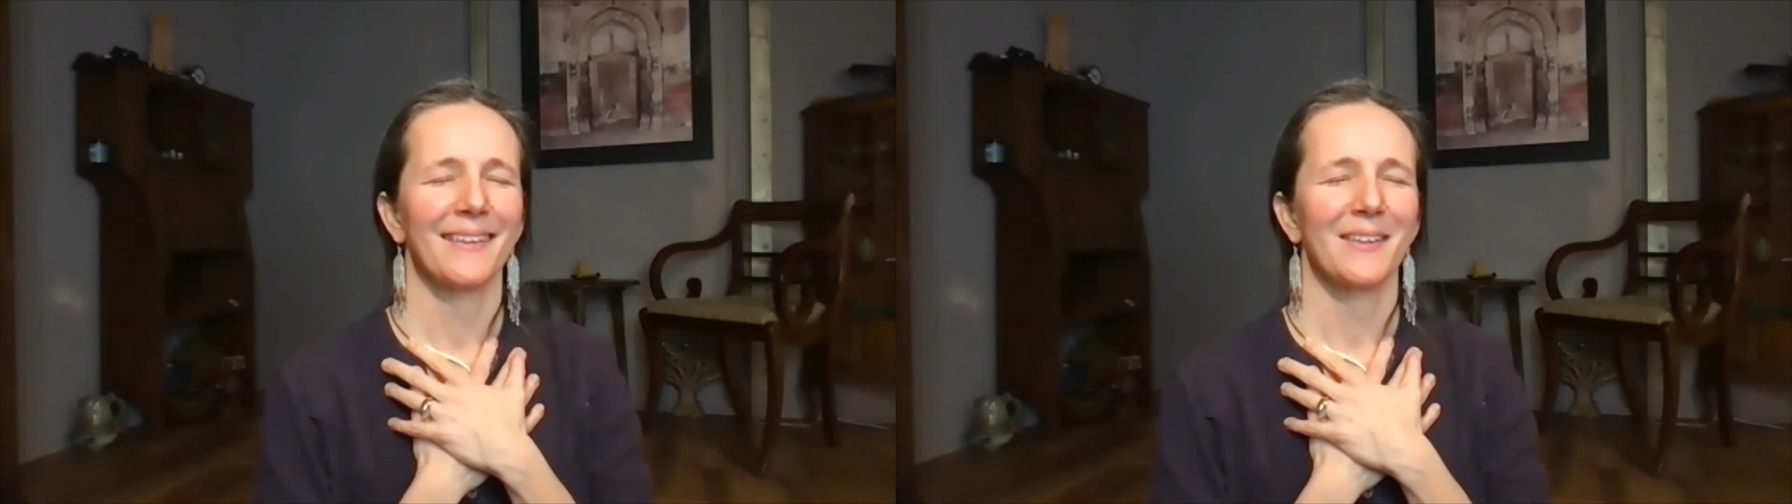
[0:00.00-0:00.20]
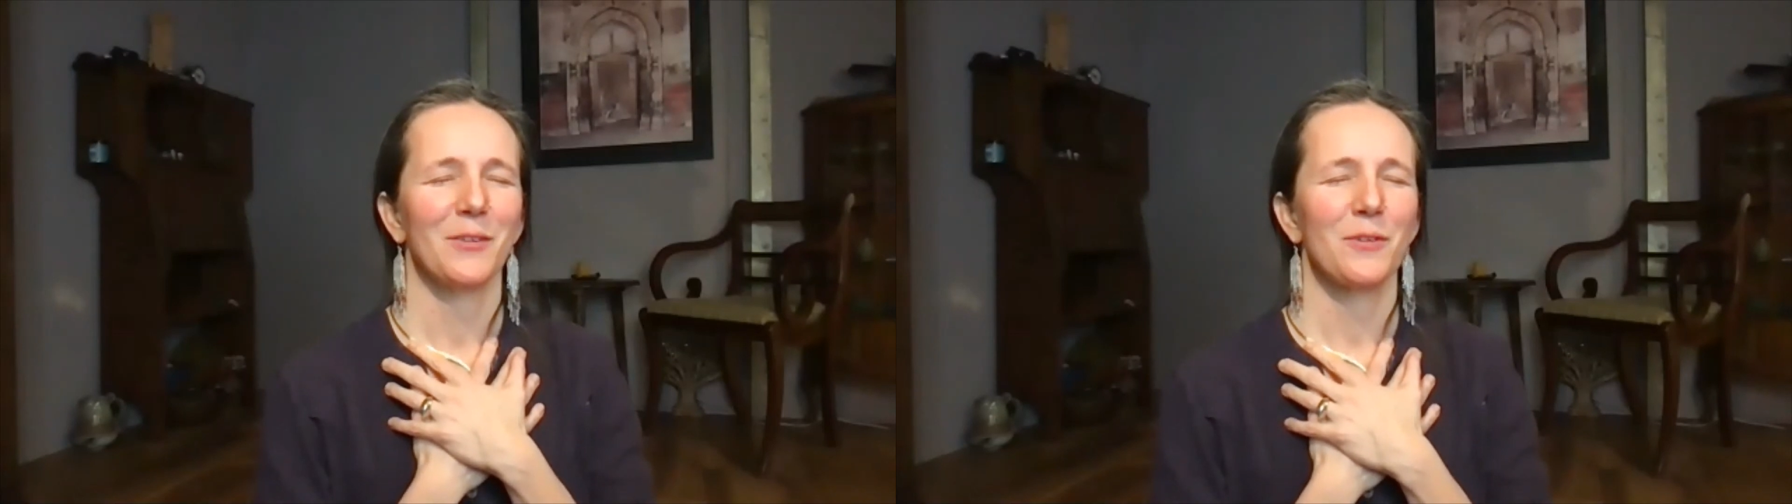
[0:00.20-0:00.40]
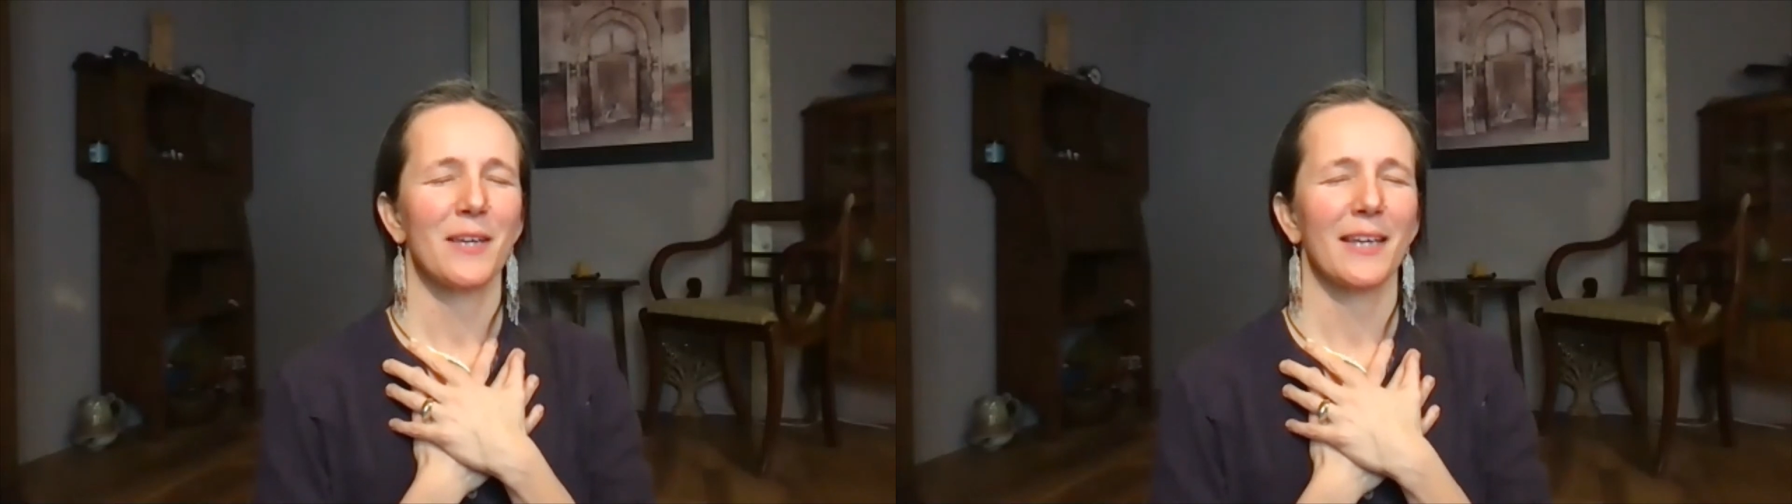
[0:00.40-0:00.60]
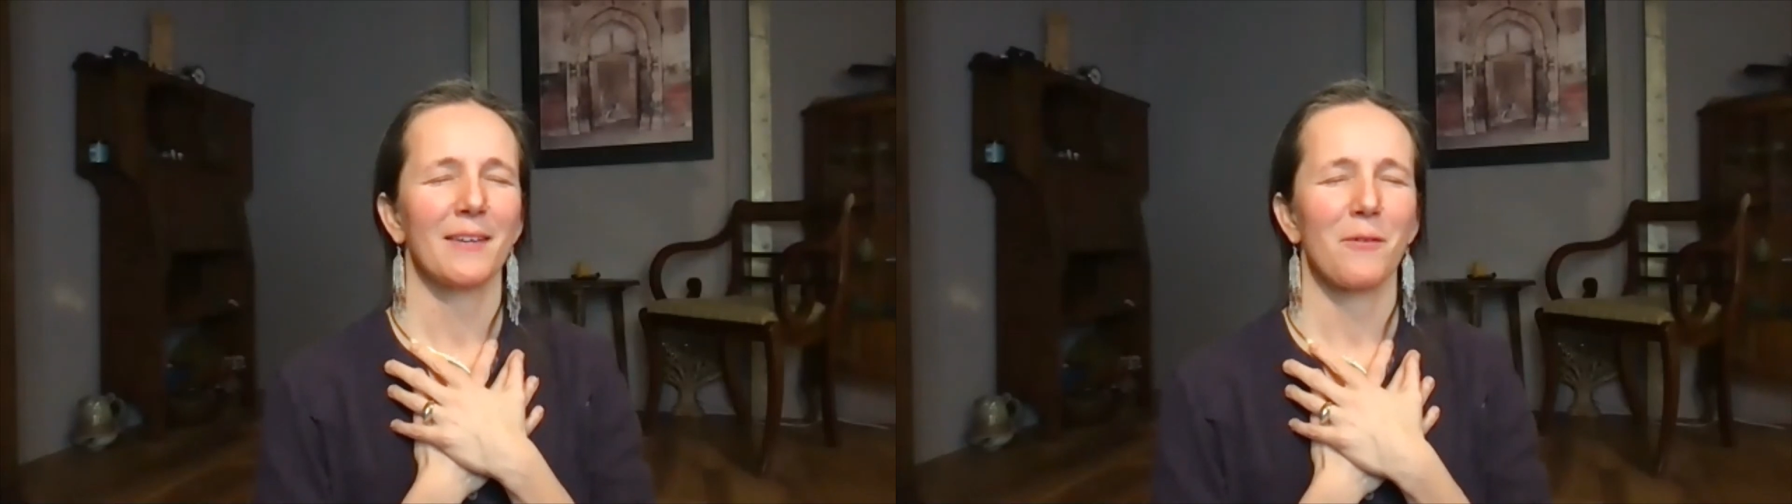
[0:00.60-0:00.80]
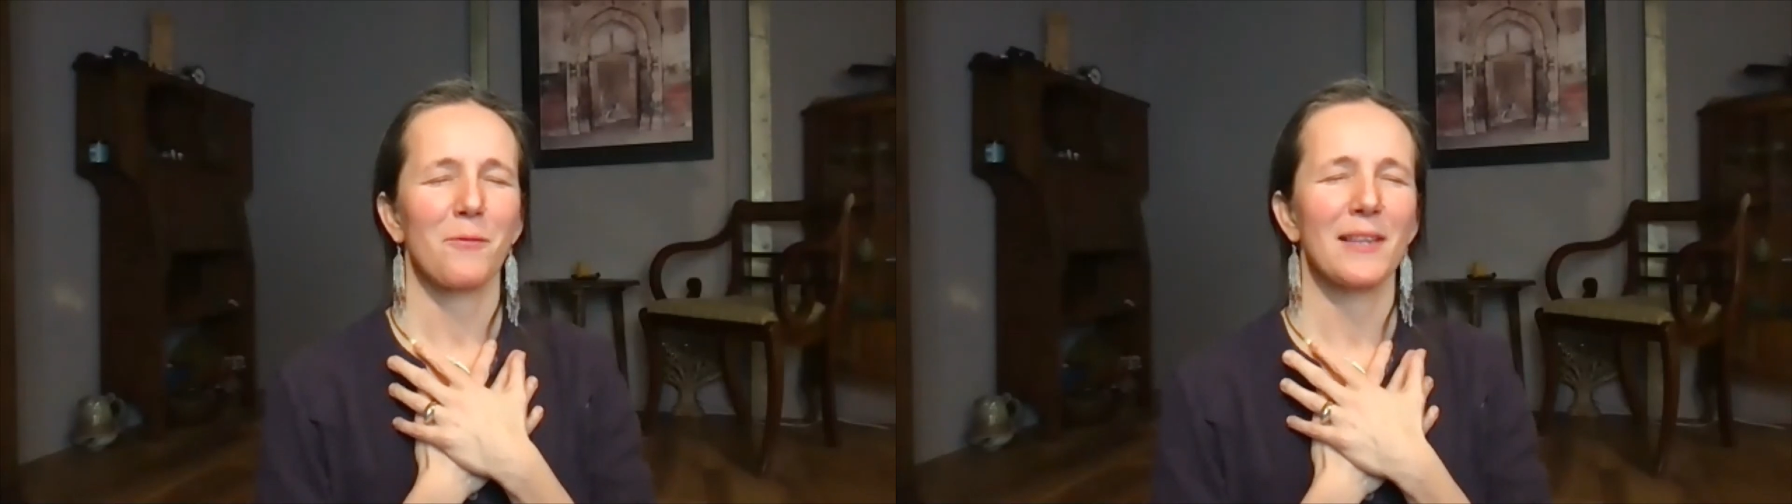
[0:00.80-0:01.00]
you
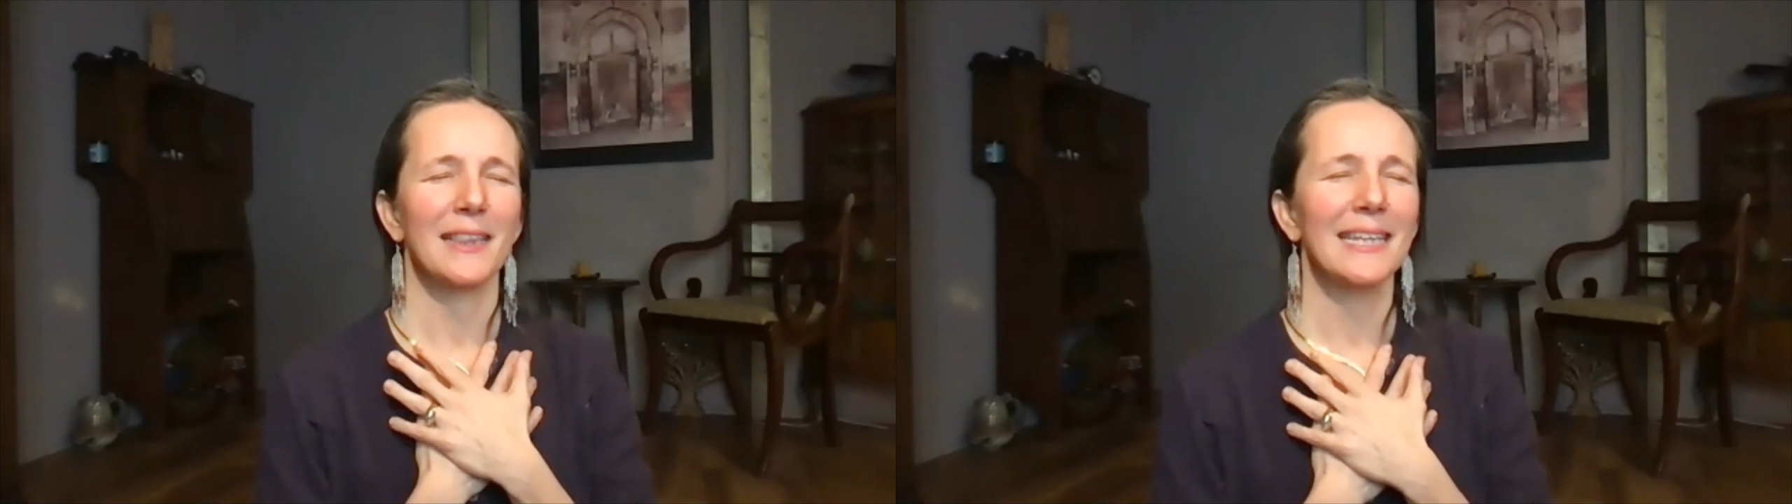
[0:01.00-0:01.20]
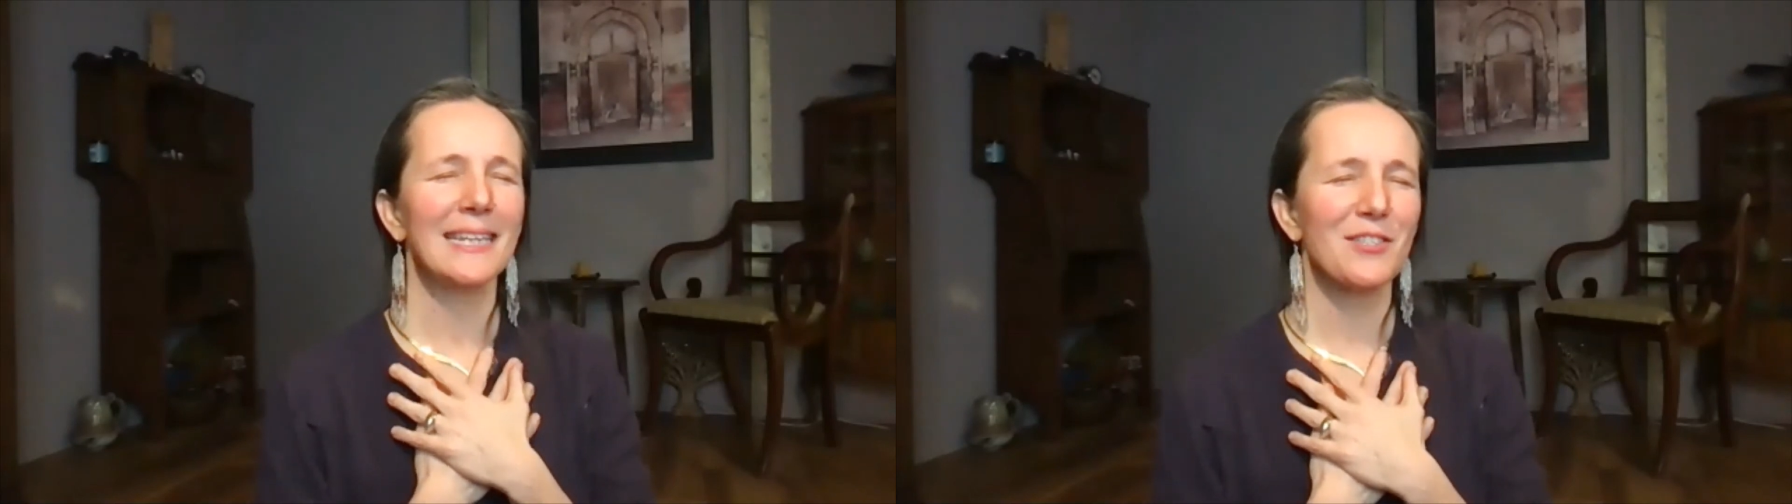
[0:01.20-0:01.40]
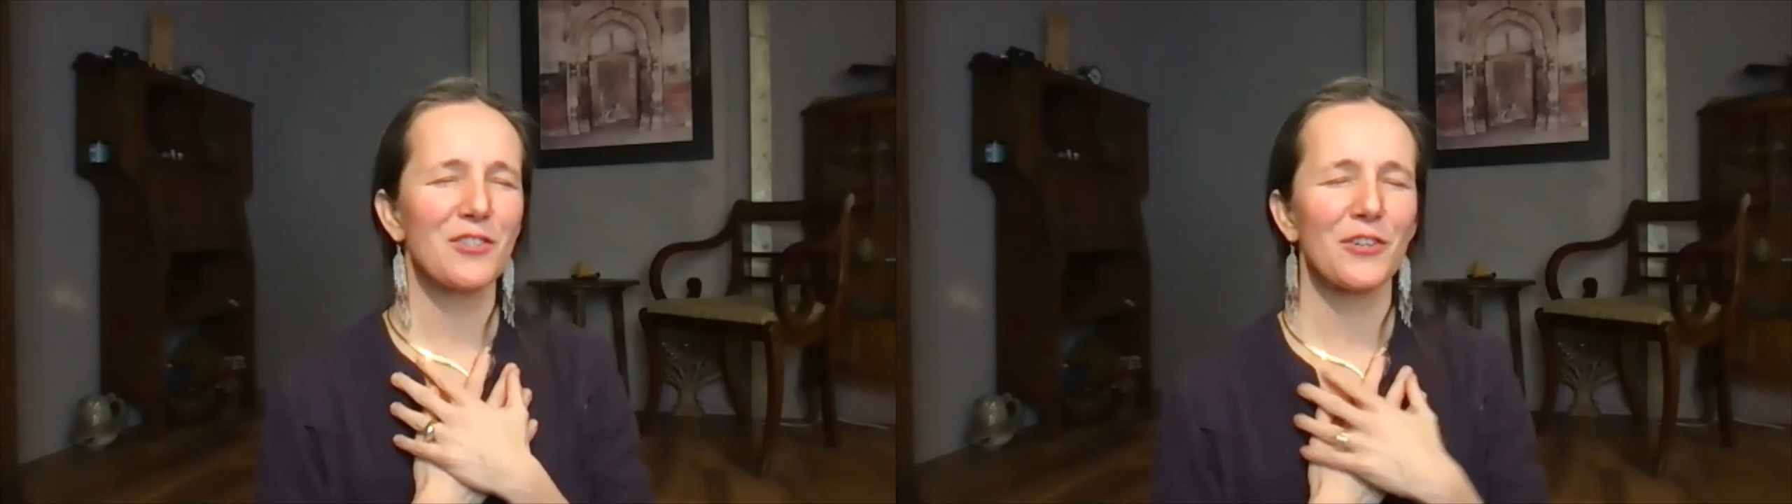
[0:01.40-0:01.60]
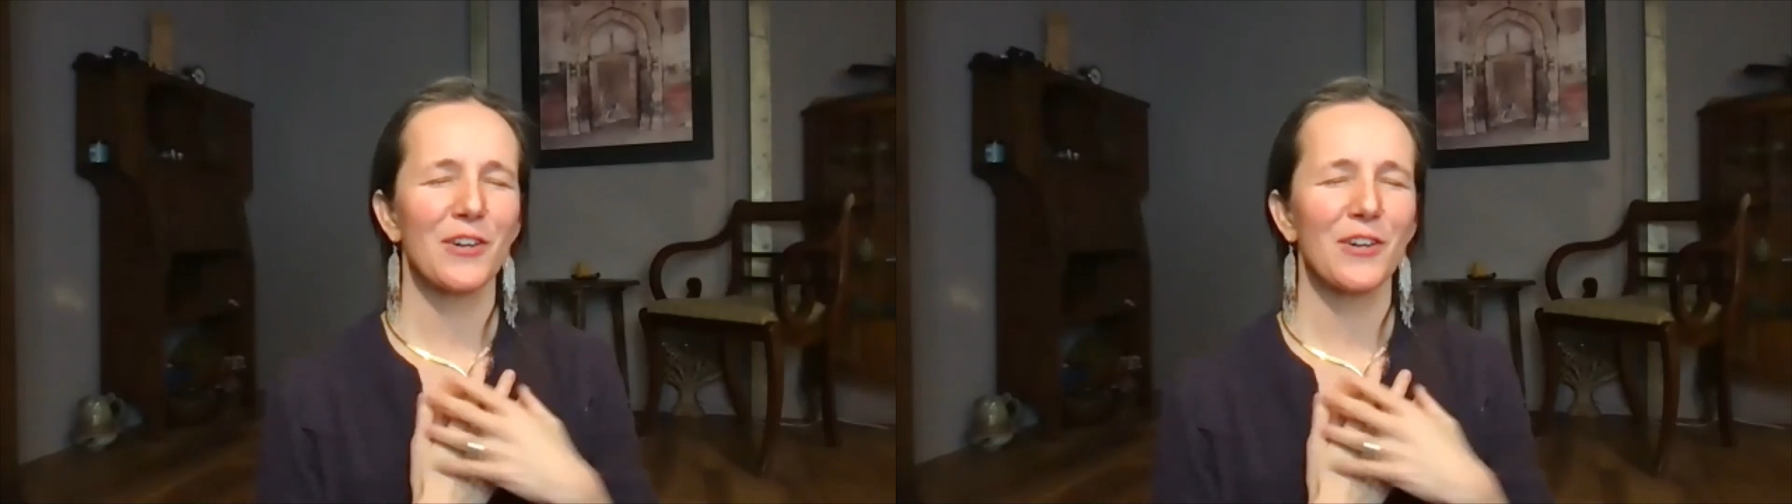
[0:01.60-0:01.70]
can release